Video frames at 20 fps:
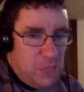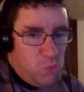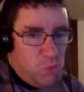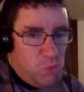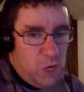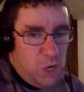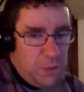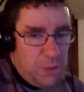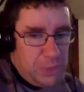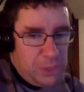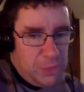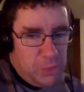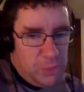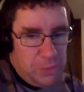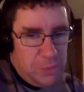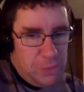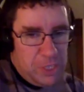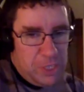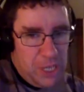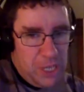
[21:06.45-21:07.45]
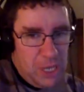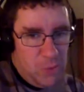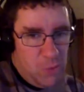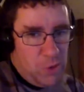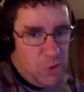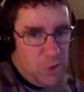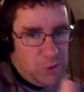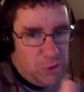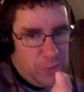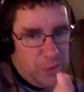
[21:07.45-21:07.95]
where I'm going to put my time,
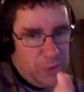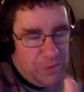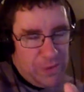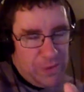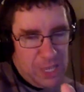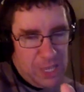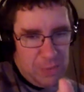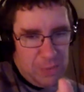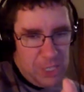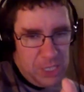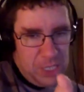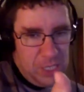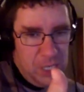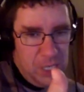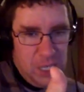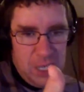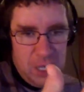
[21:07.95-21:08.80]
whether it's my family,